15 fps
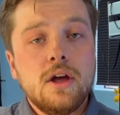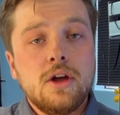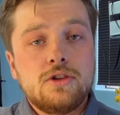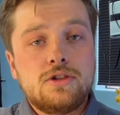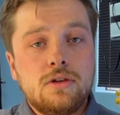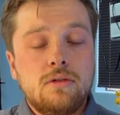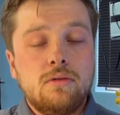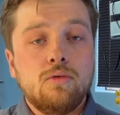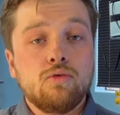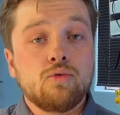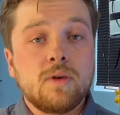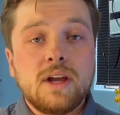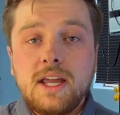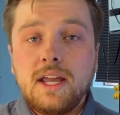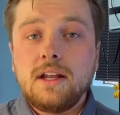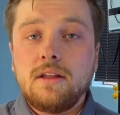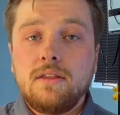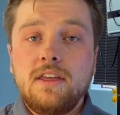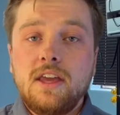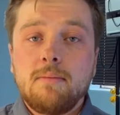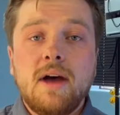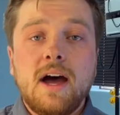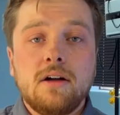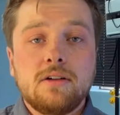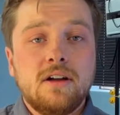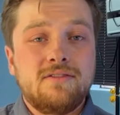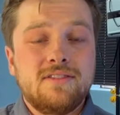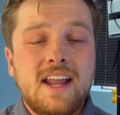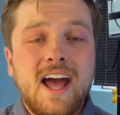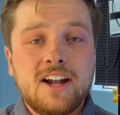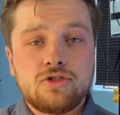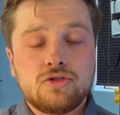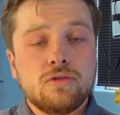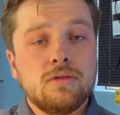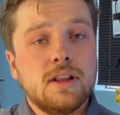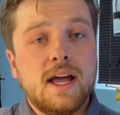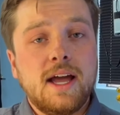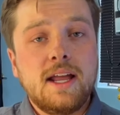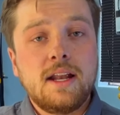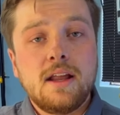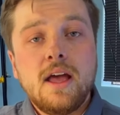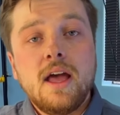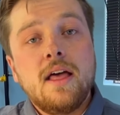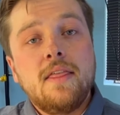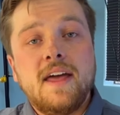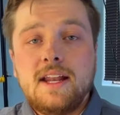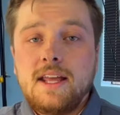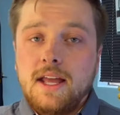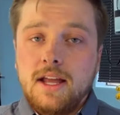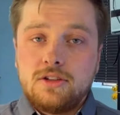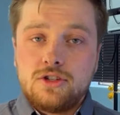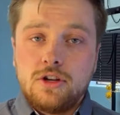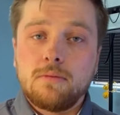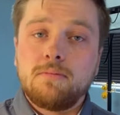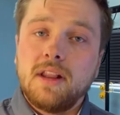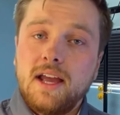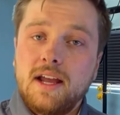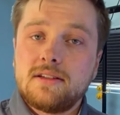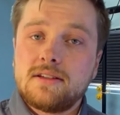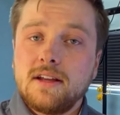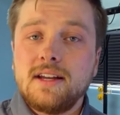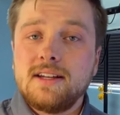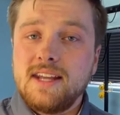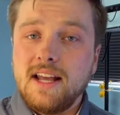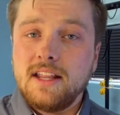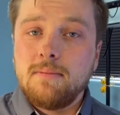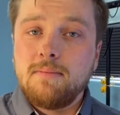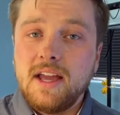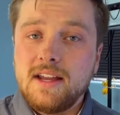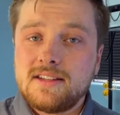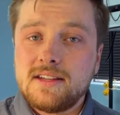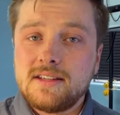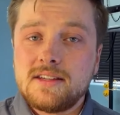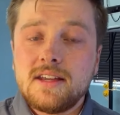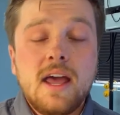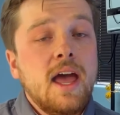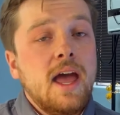to read the amount of natural light that hits your plants on a daily basis.